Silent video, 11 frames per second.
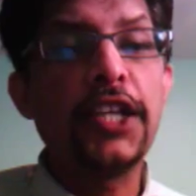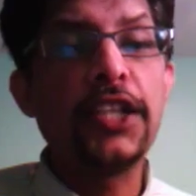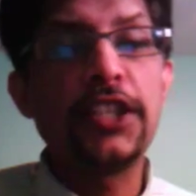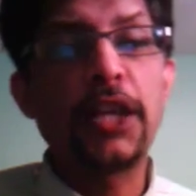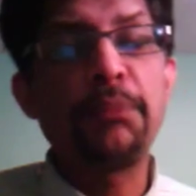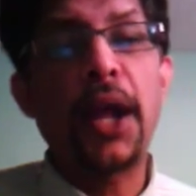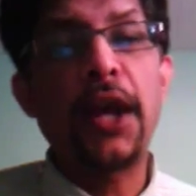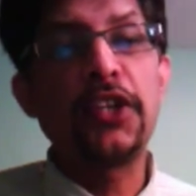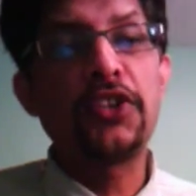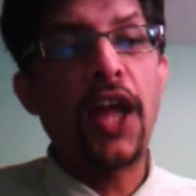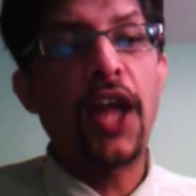that
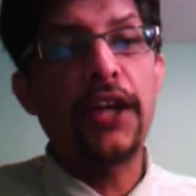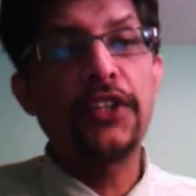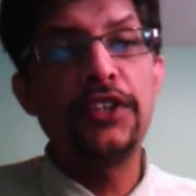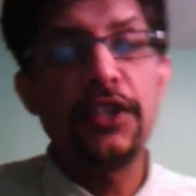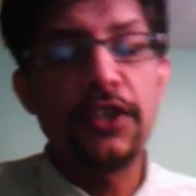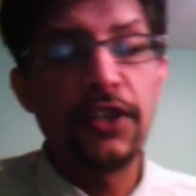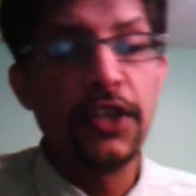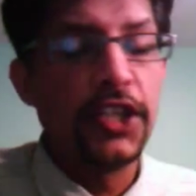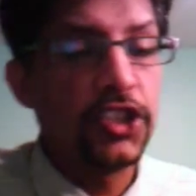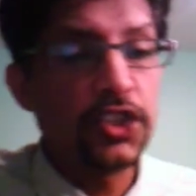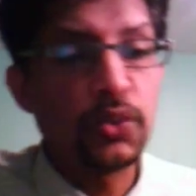bright light here
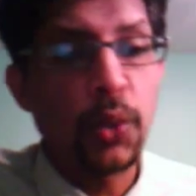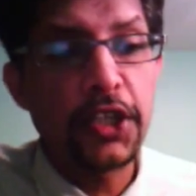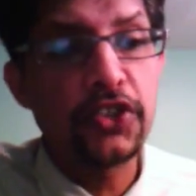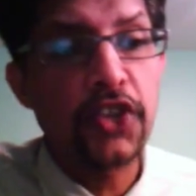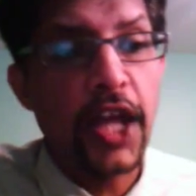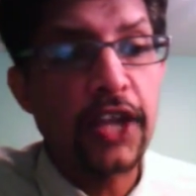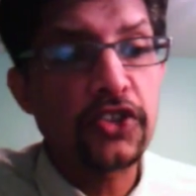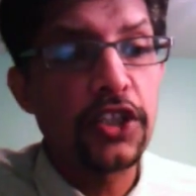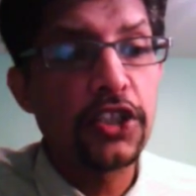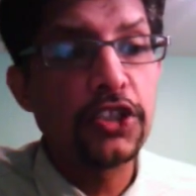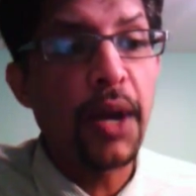in this one-day international
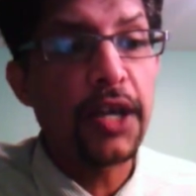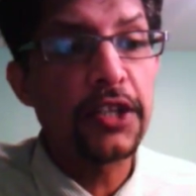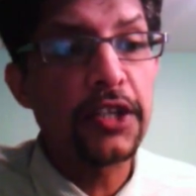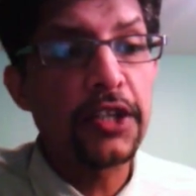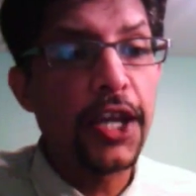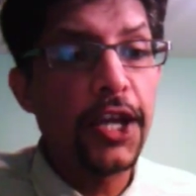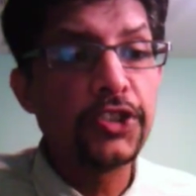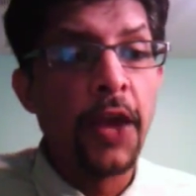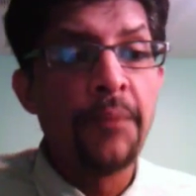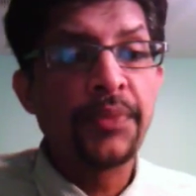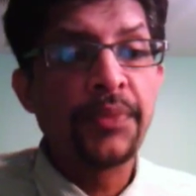against Bangladesh.
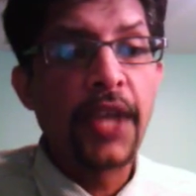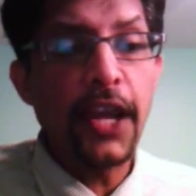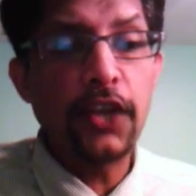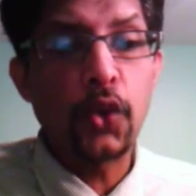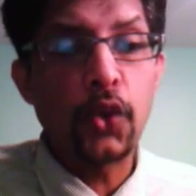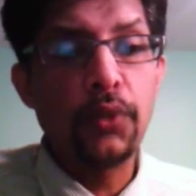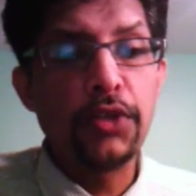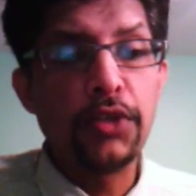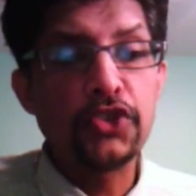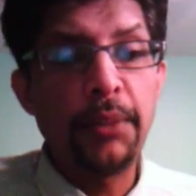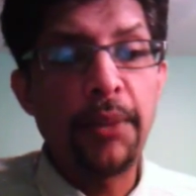8 overs,
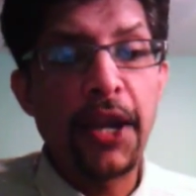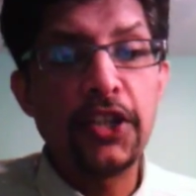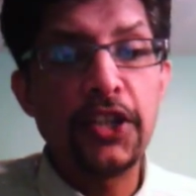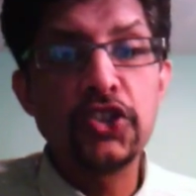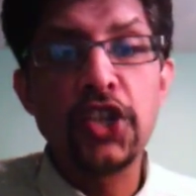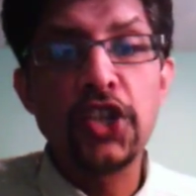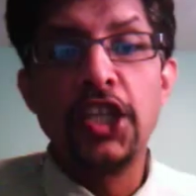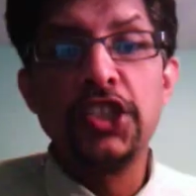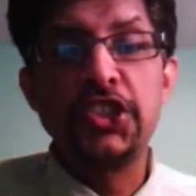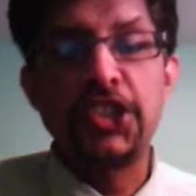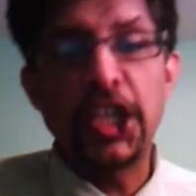3 maidens,
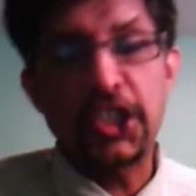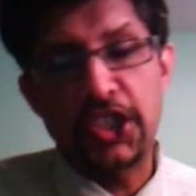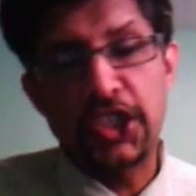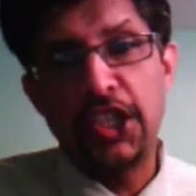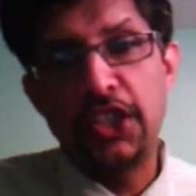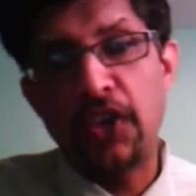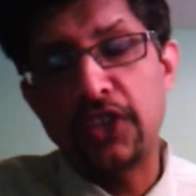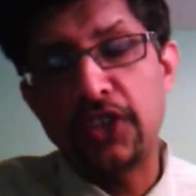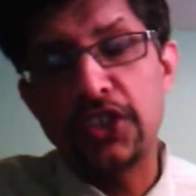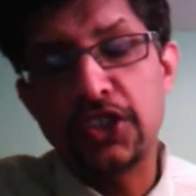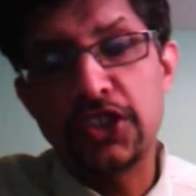16
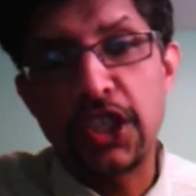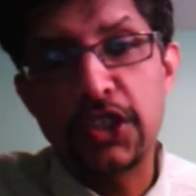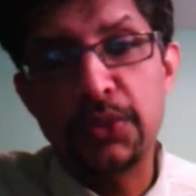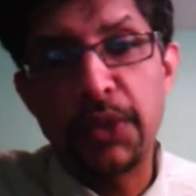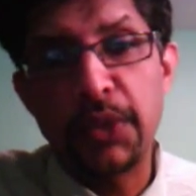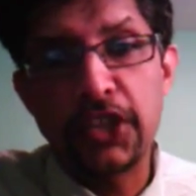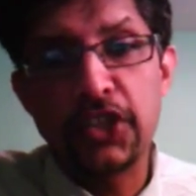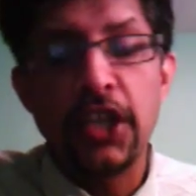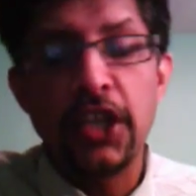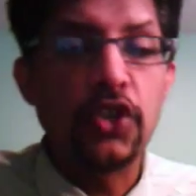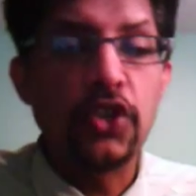runs and 6 wickets.
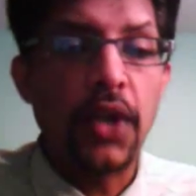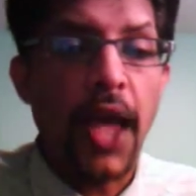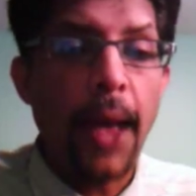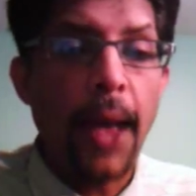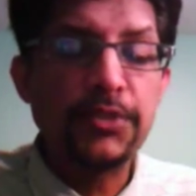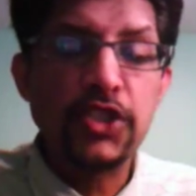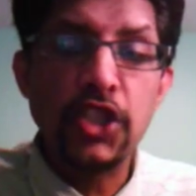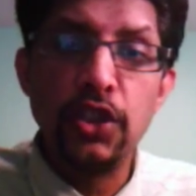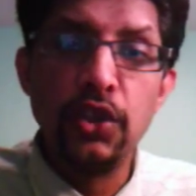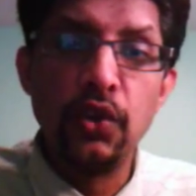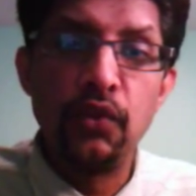He's on
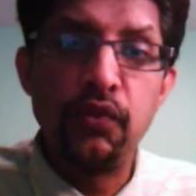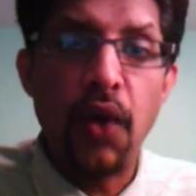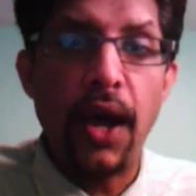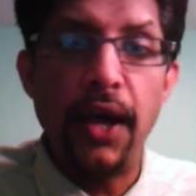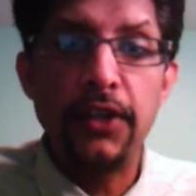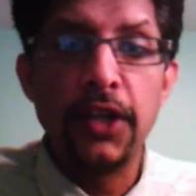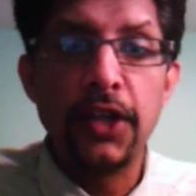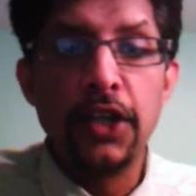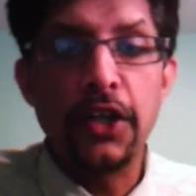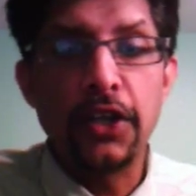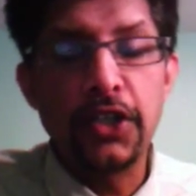absolute fire.
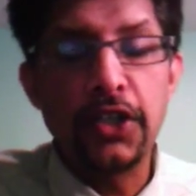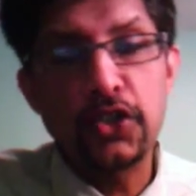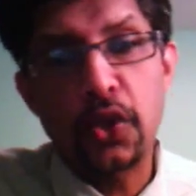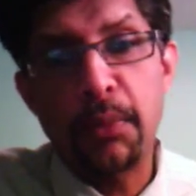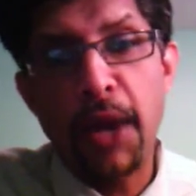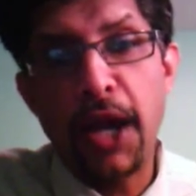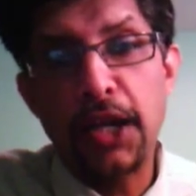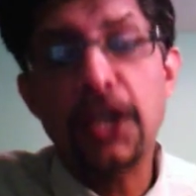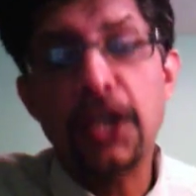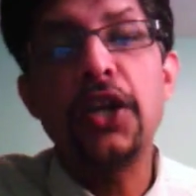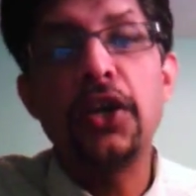Kagiso
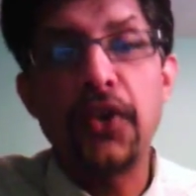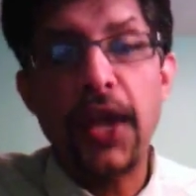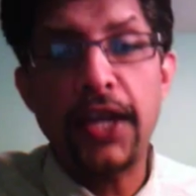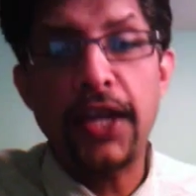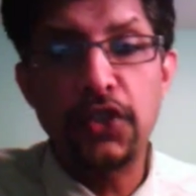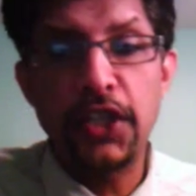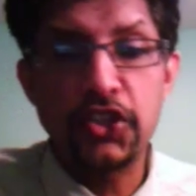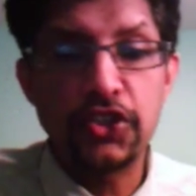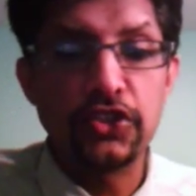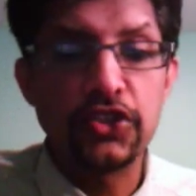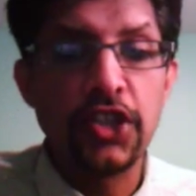Rabada, congratulations.